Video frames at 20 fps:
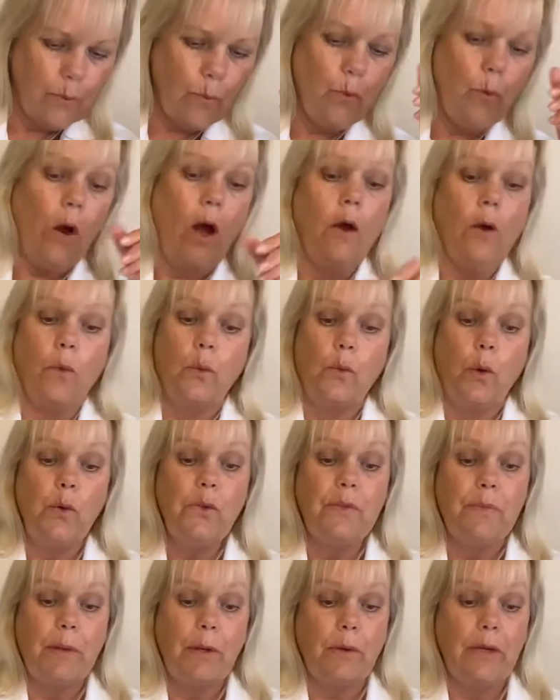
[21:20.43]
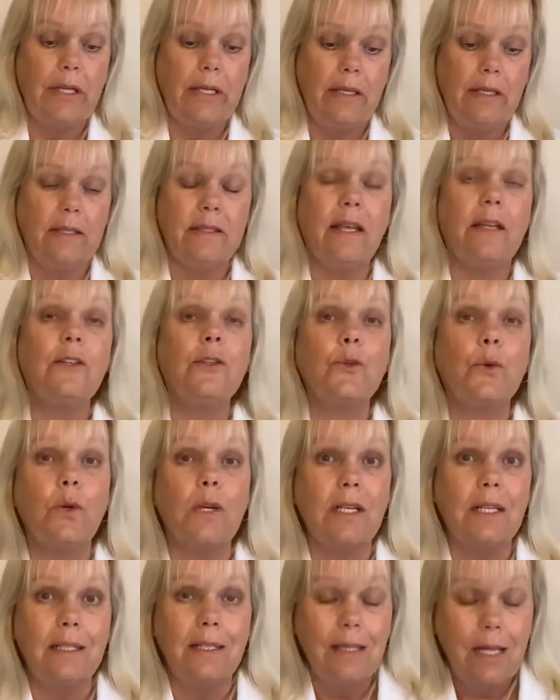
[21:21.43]
Rosemary Essential
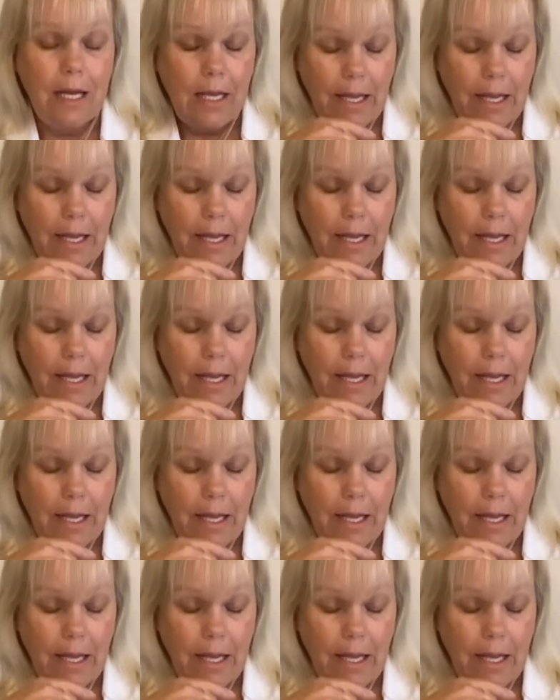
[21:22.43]
Oil.